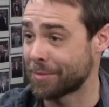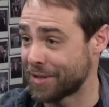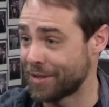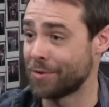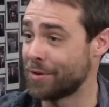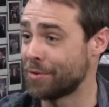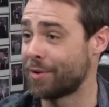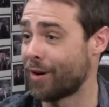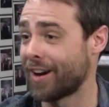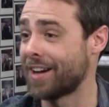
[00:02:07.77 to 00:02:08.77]
I mean, you
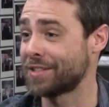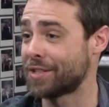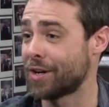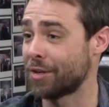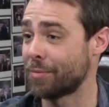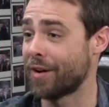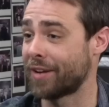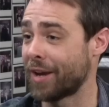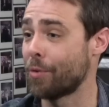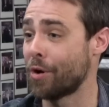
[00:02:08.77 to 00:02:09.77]
are constantly talking
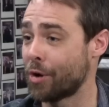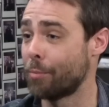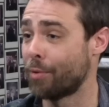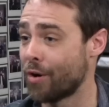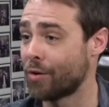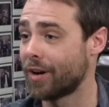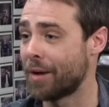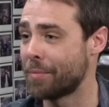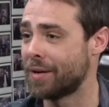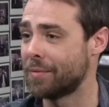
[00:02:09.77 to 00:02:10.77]
about get woke, go broke.
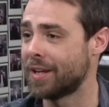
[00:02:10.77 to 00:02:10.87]
I mean,